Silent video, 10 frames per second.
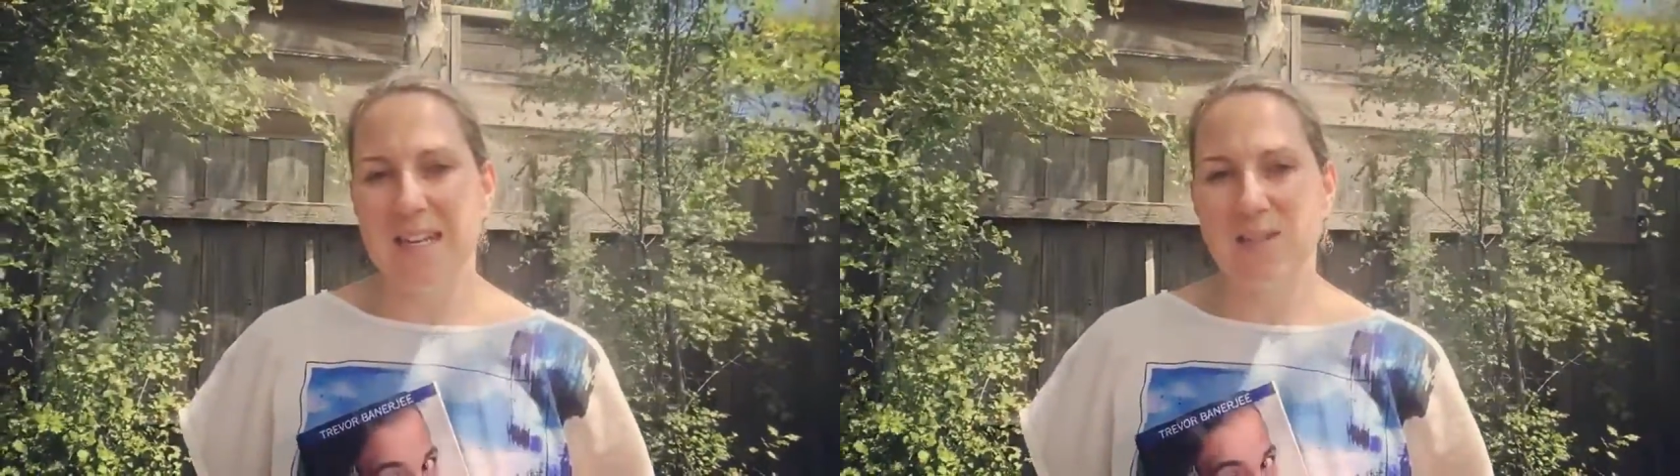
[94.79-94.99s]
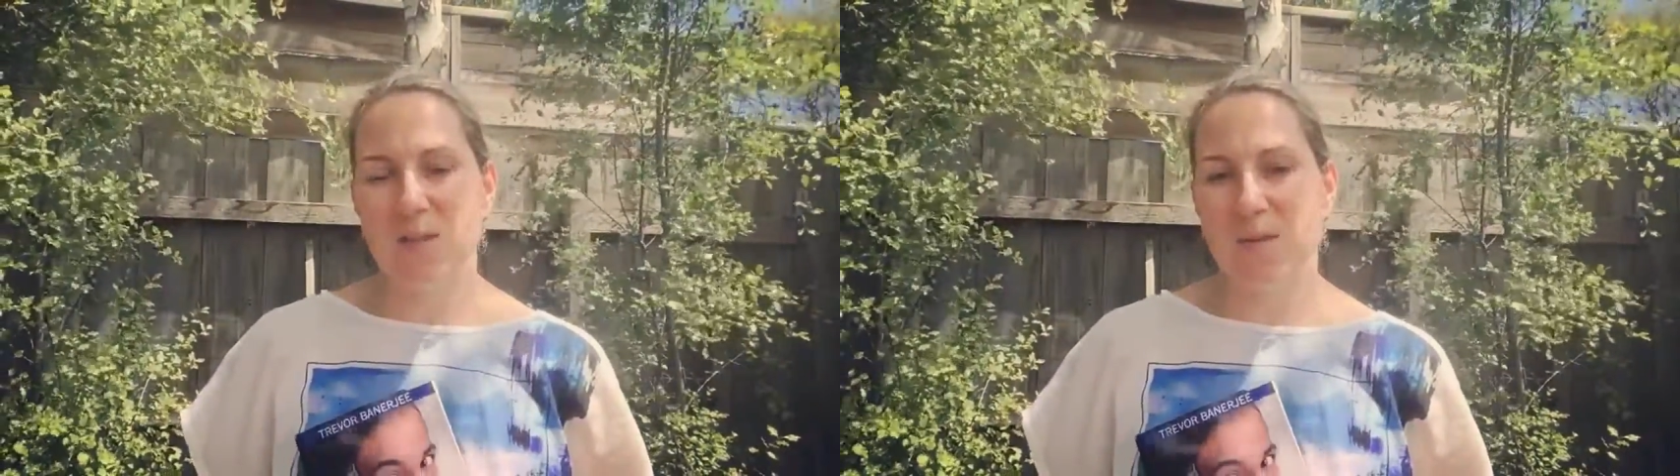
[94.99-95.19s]

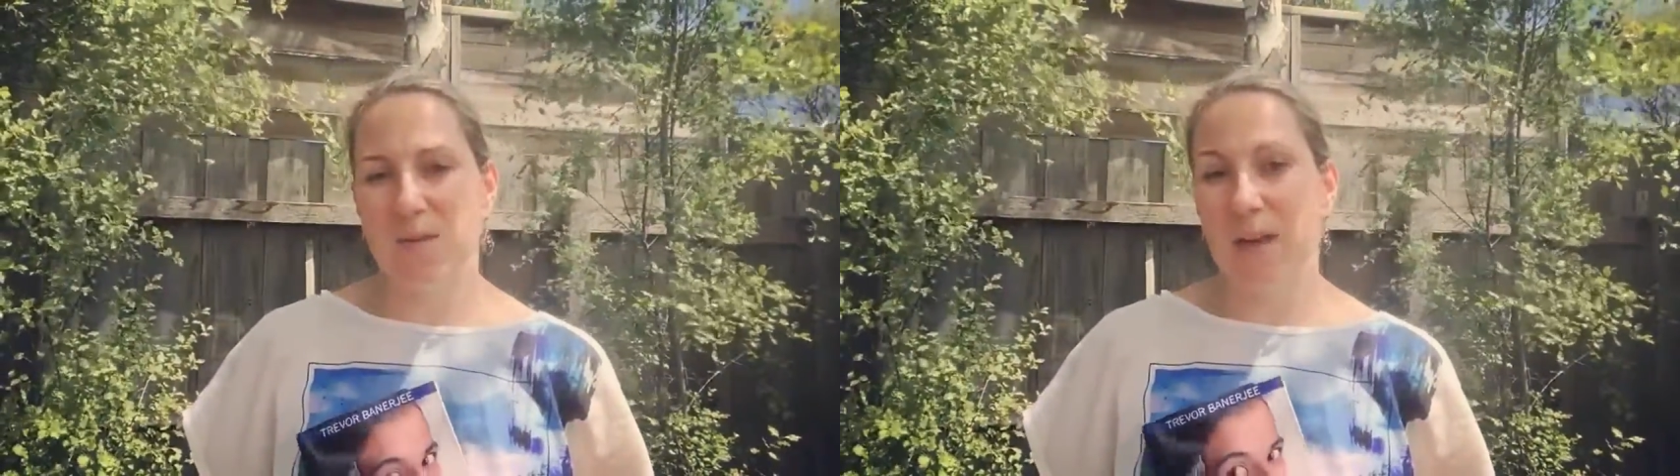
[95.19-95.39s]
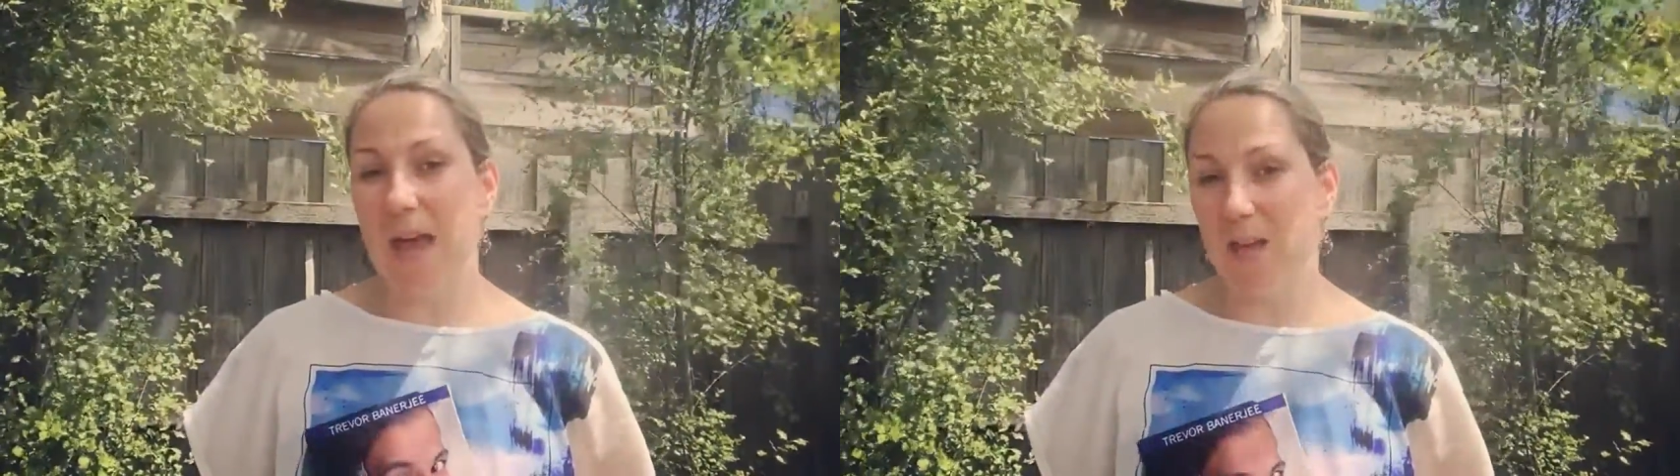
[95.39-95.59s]
in
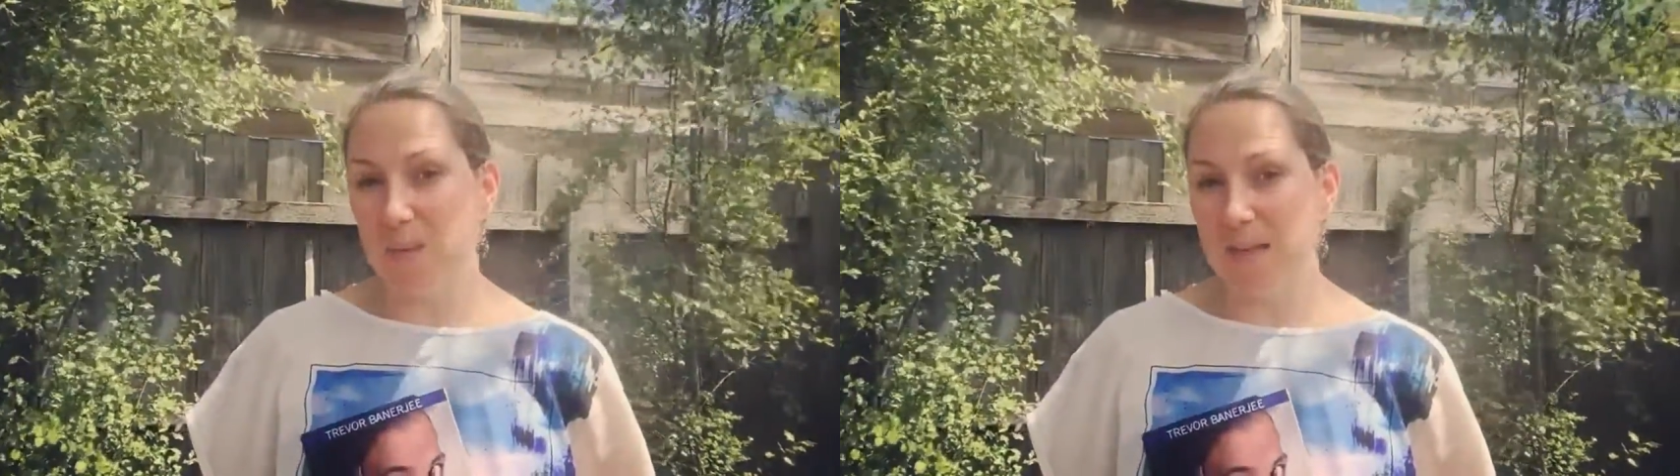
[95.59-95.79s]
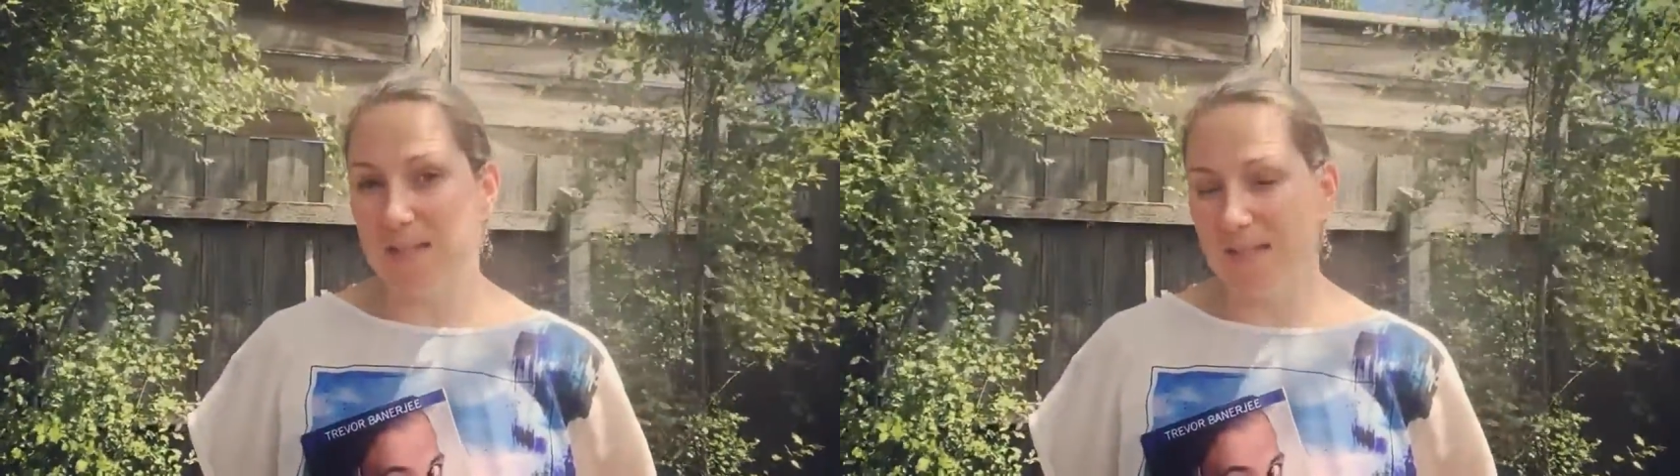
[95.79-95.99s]
terms of how to
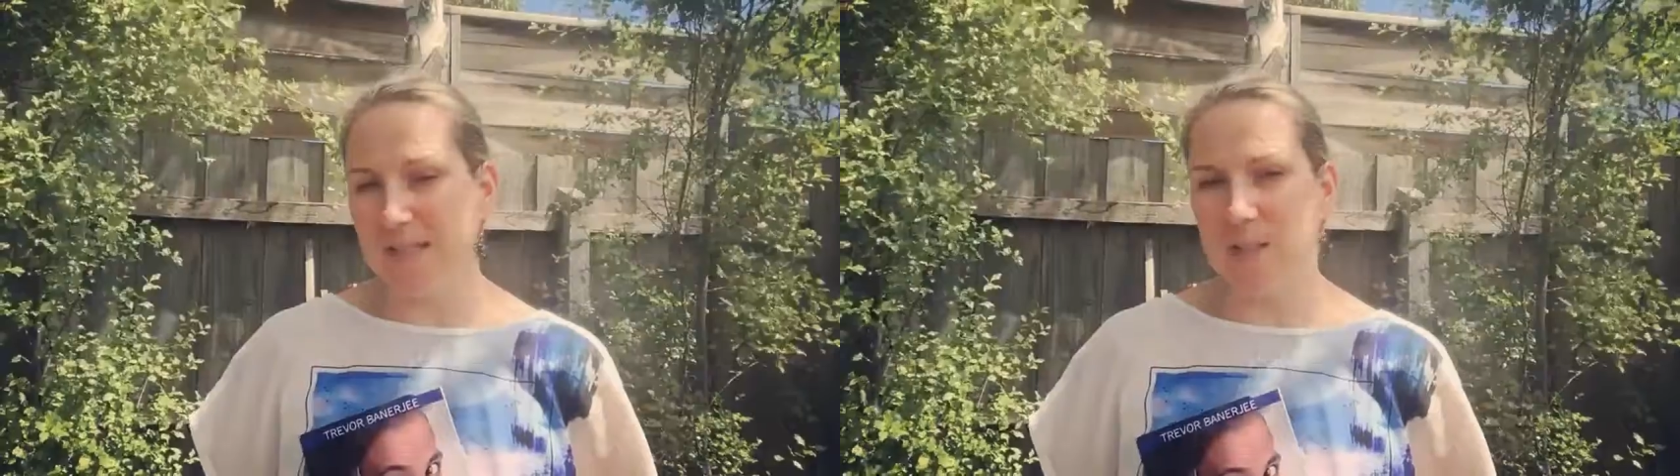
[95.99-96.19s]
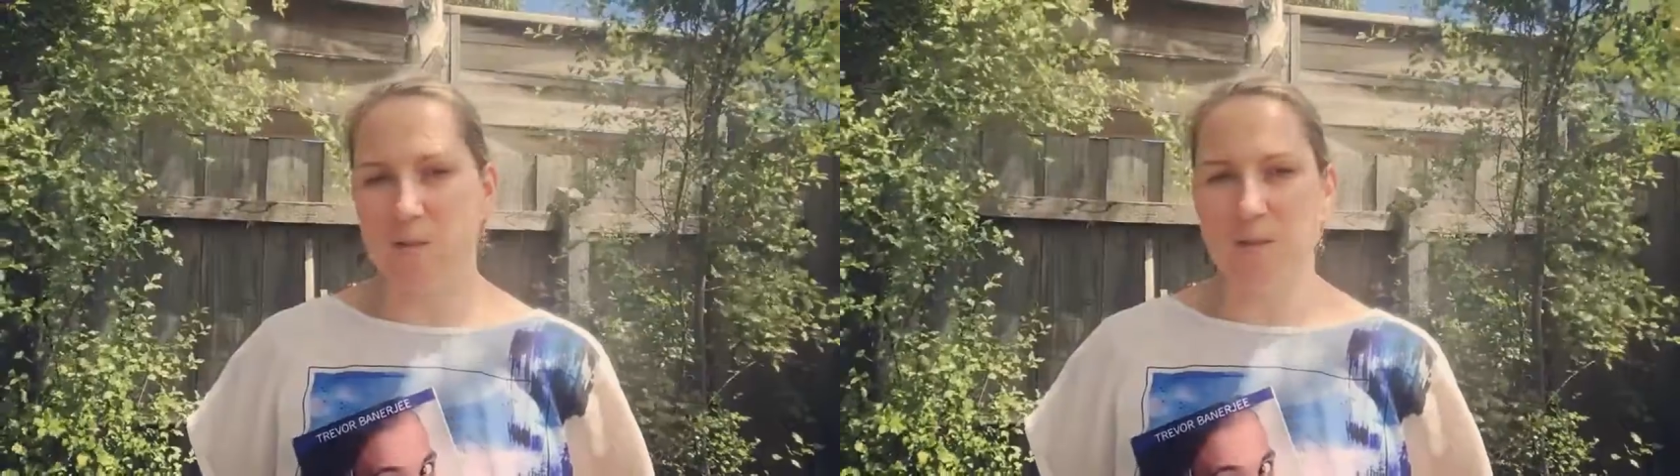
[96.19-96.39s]
be a
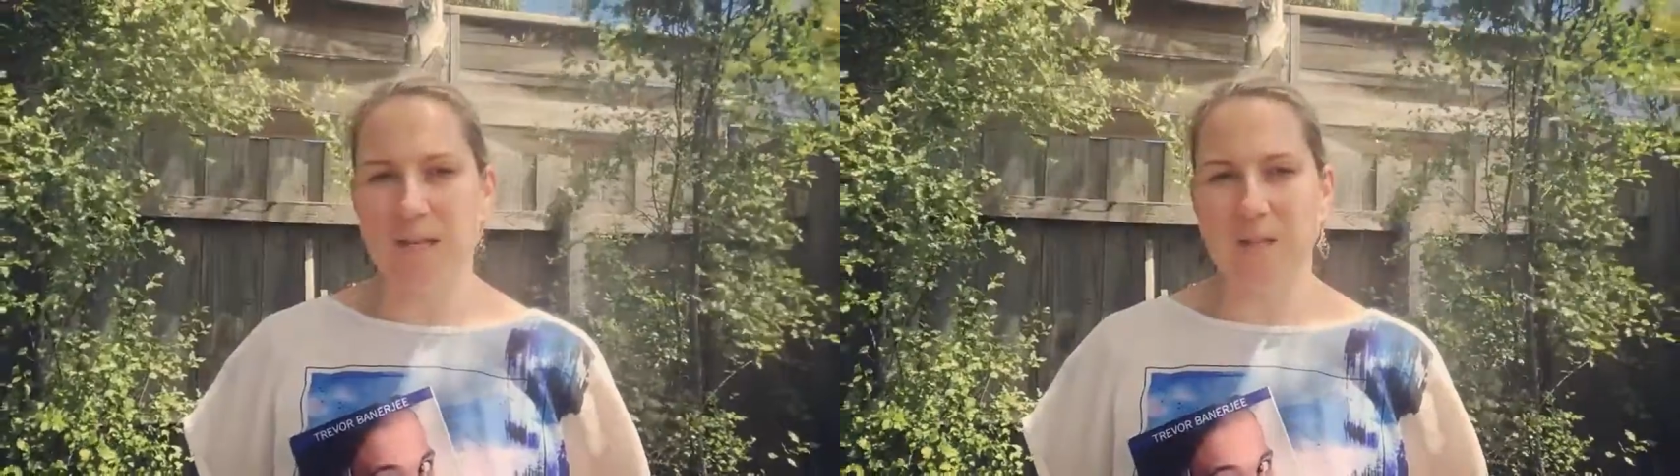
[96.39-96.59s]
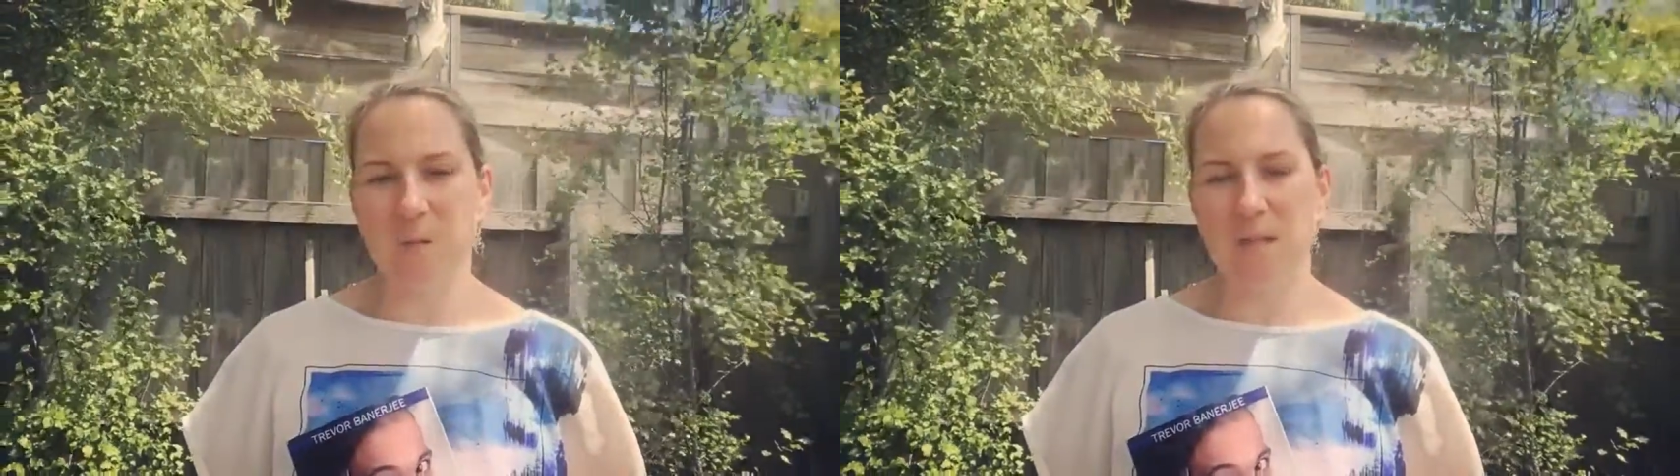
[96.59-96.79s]
successful
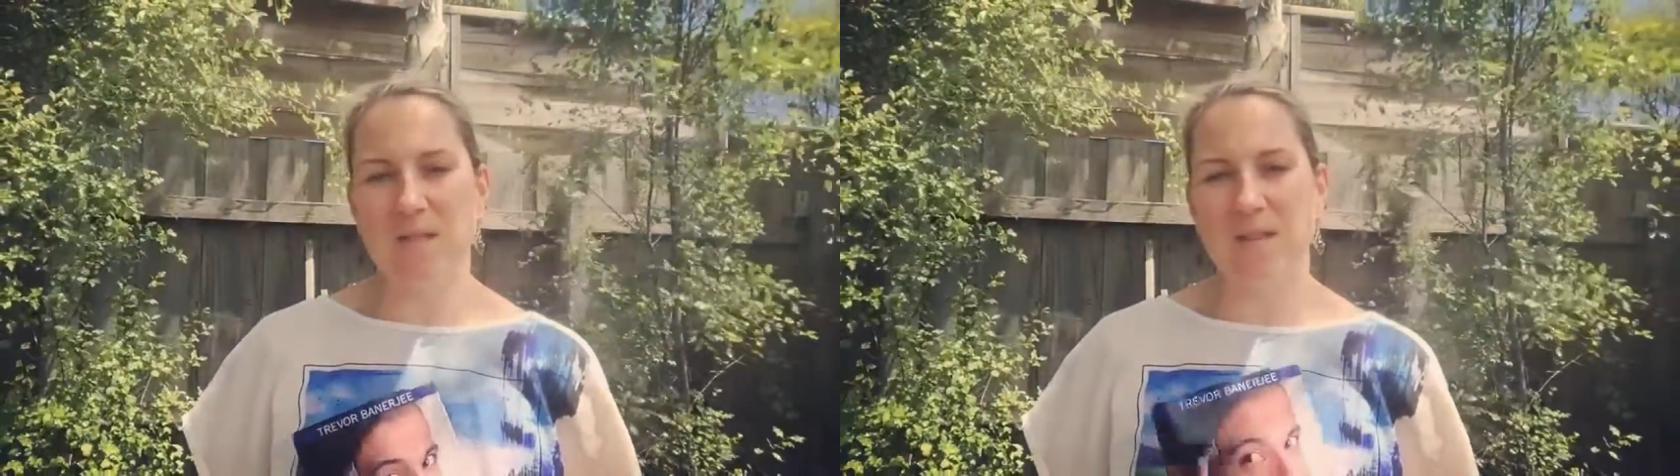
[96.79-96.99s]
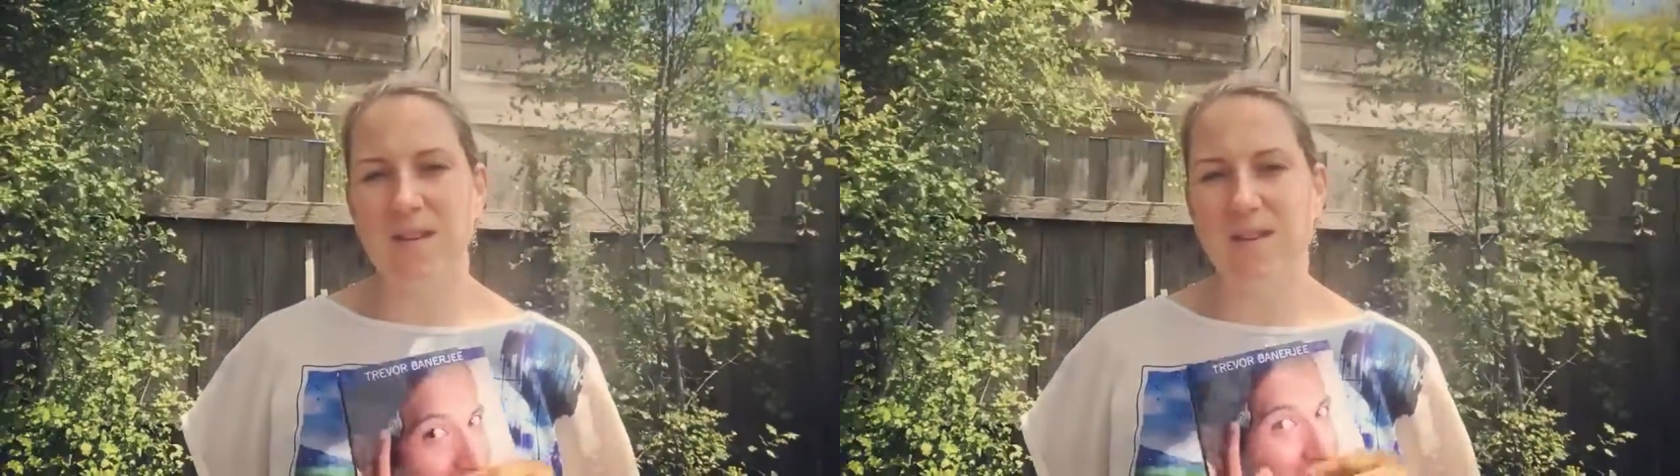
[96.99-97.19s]
salesperson.